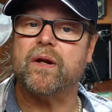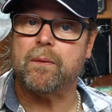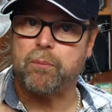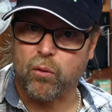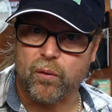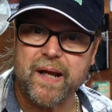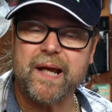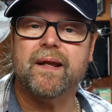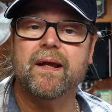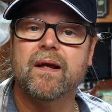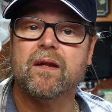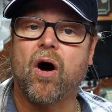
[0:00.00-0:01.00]
when you pour it
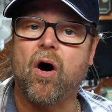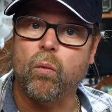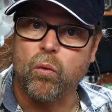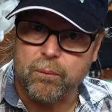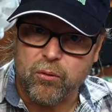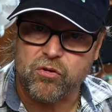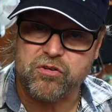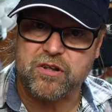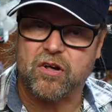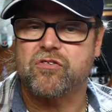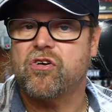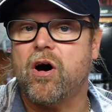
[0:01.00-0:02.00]
in, the hot water pours
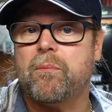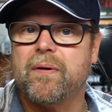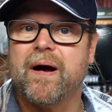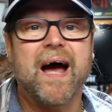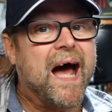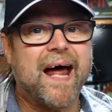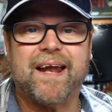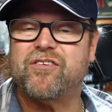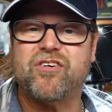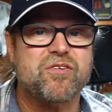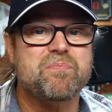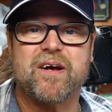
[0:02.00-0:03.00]
in on top, and
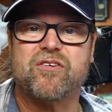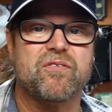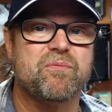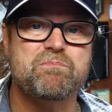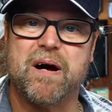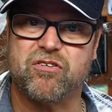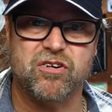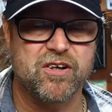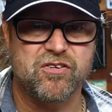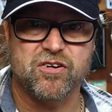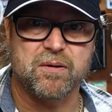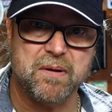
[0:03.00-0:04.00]
it just makes it much
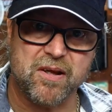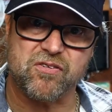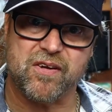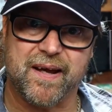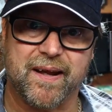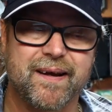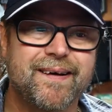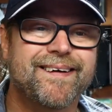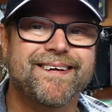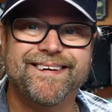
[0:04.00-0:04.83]
easier to mix later.